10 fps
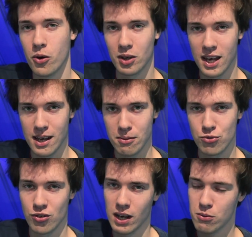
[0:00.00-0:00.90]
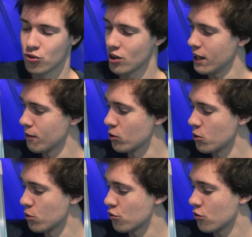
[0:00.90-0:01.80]
Okay, so that was kind of a
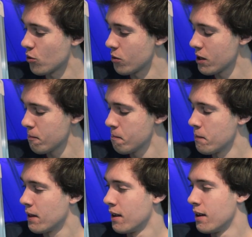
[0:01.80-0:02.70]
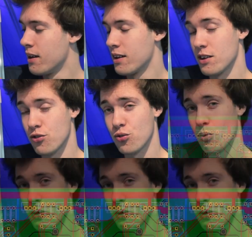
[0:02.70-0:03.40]
long story. This is